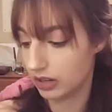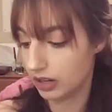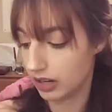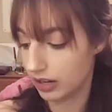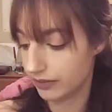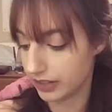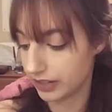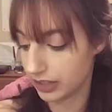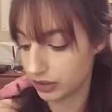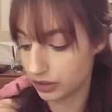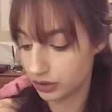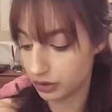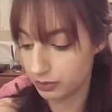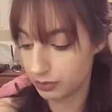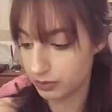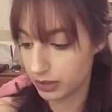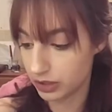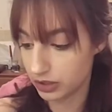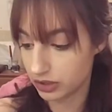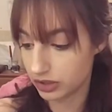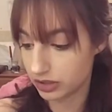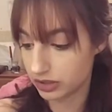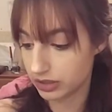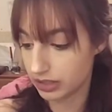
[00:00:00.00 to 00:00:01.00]
I've got two
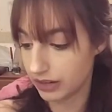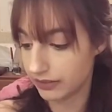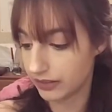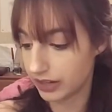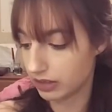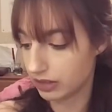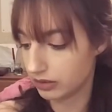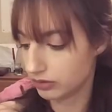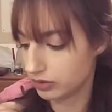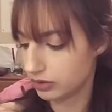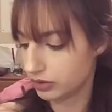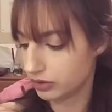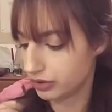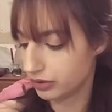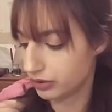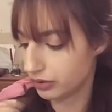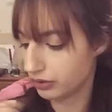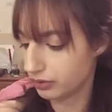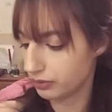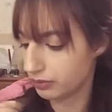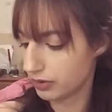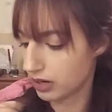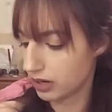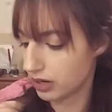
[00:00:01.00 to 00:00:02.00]
brushes. I've got
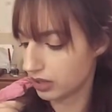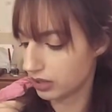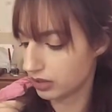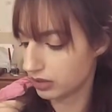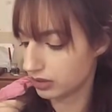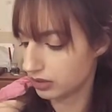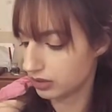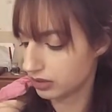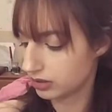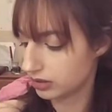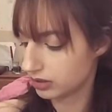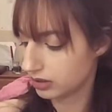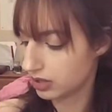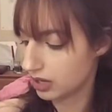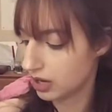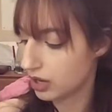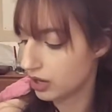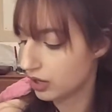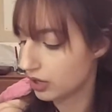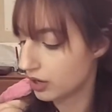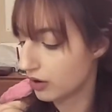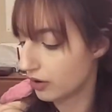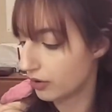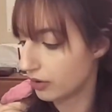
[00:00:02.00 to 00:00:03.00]
two products.
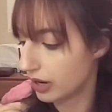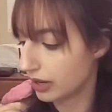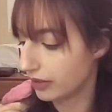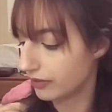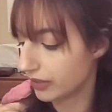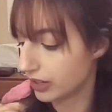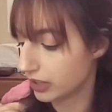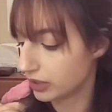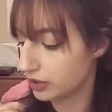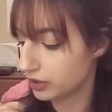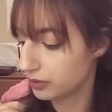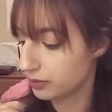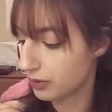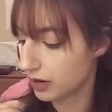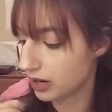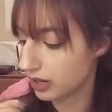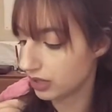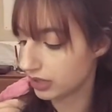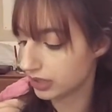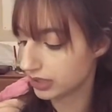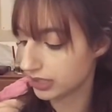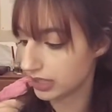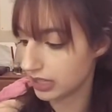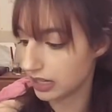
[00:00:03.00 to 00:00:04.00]
No, I've got two
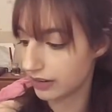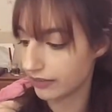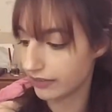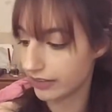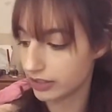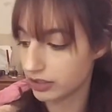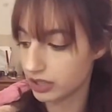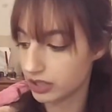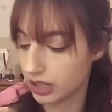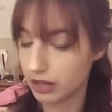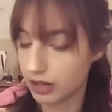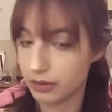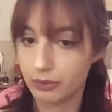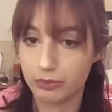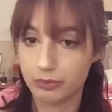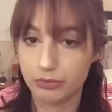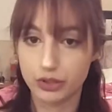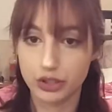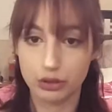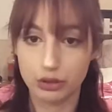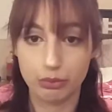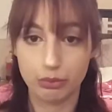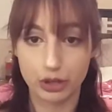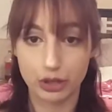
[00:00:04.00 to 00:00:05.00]
products and I've actually got a,
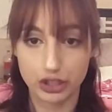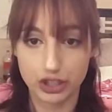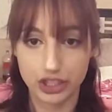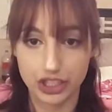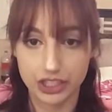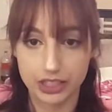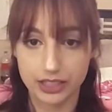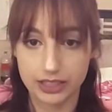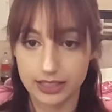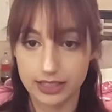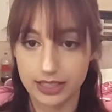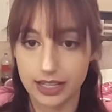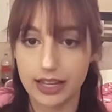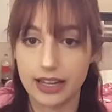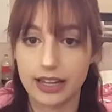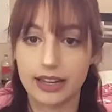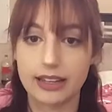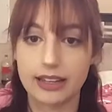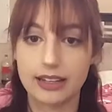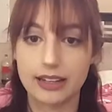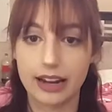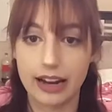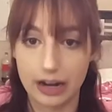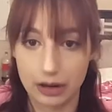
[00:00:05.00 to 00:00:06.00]
two brushes
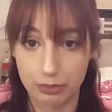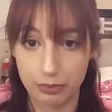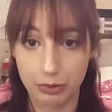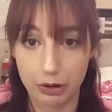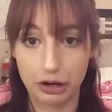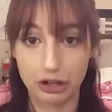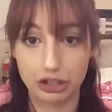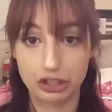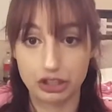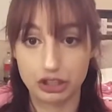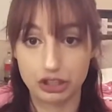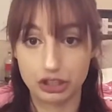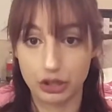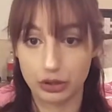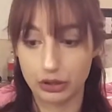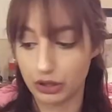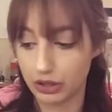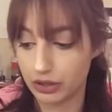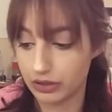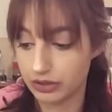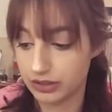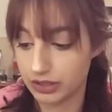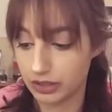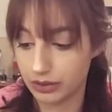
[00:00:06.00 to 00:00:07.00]
and a hair product to check
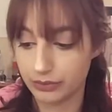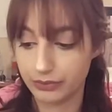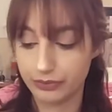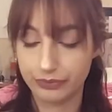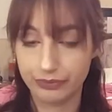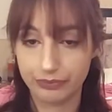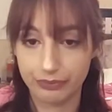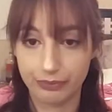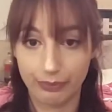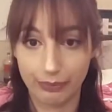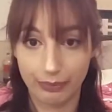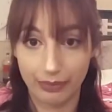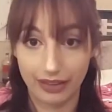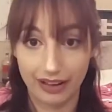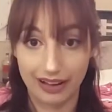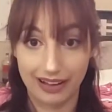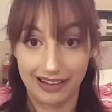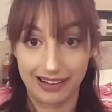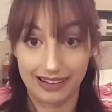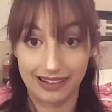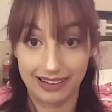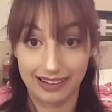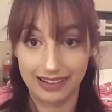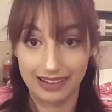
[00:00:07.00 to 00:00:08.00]
out. So
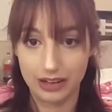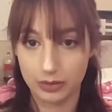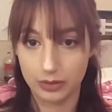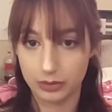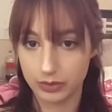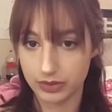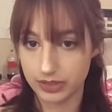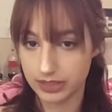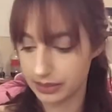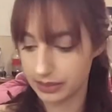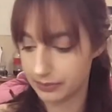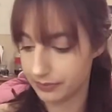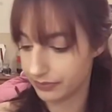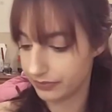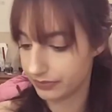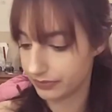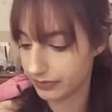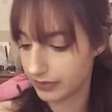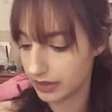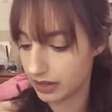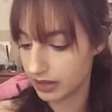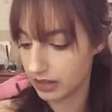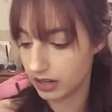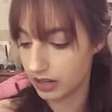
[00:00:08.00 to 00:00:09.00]
we'll see.
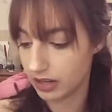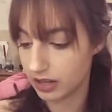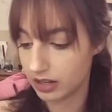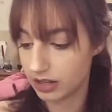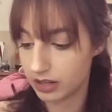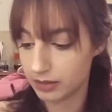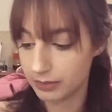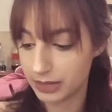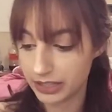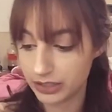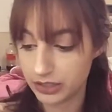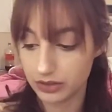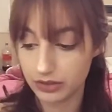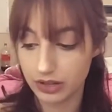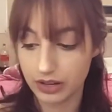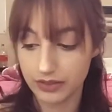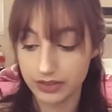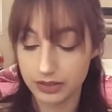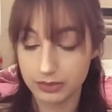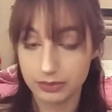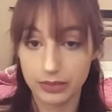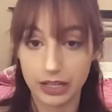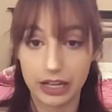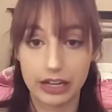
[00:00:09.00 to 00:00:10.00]
Um, I do have
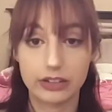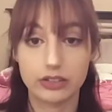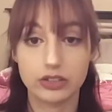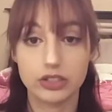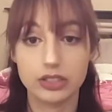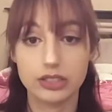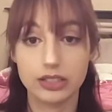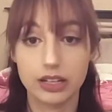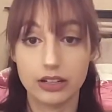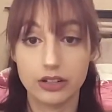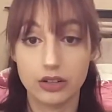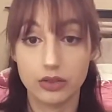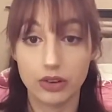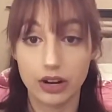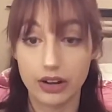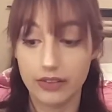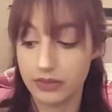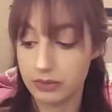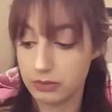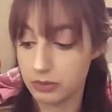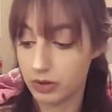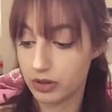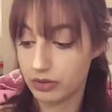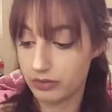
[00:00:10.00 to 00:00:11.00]
some lashes. I don't have
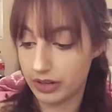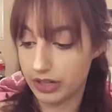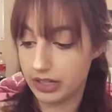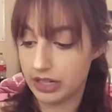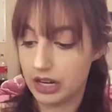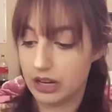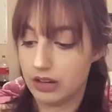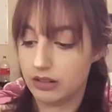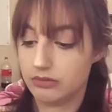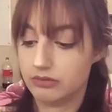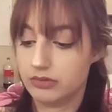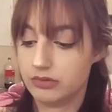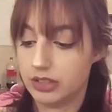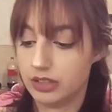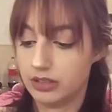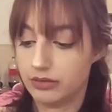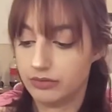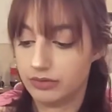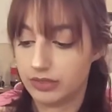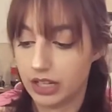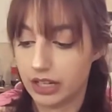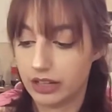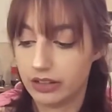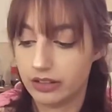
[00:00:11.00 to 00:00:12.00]
them on right now. They're
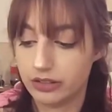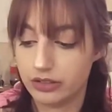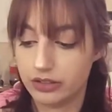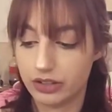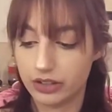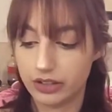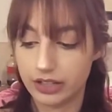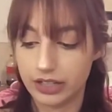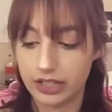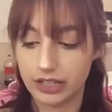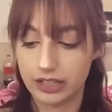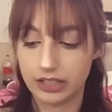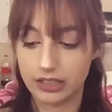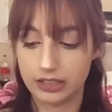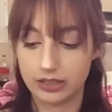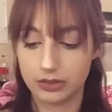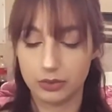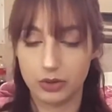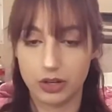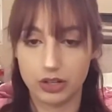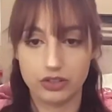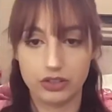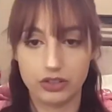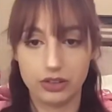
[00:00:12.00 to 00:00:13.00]
kind of dirty. I need to
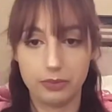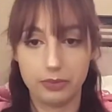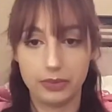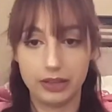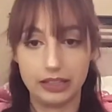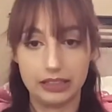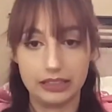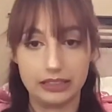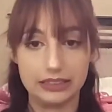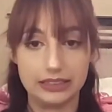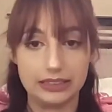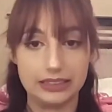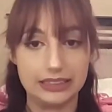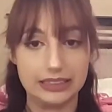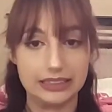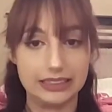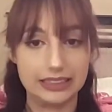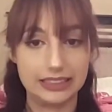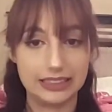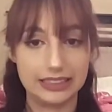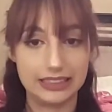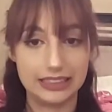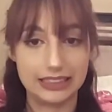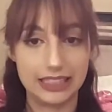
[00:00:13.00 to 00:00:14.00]
wash them.
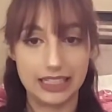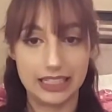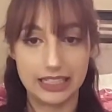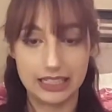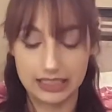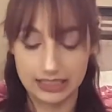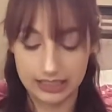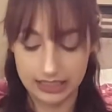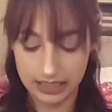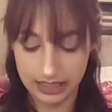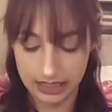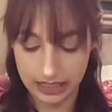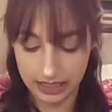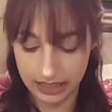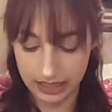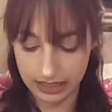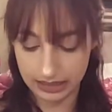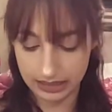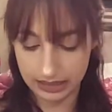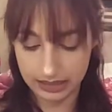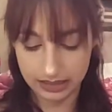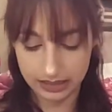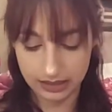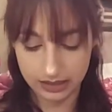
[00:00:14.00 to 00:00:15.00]
It is the
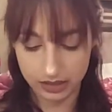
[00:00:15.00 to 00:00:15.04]
Kiss